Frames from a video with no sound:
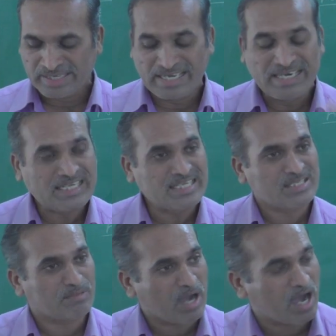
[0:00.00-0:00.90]

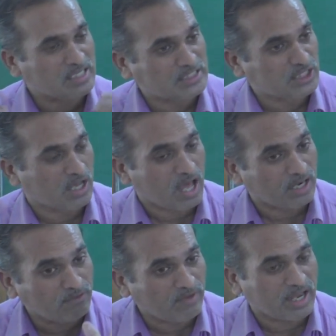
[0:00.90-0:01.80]
Criticism
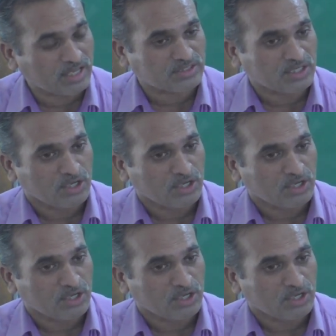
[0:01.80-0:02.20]
always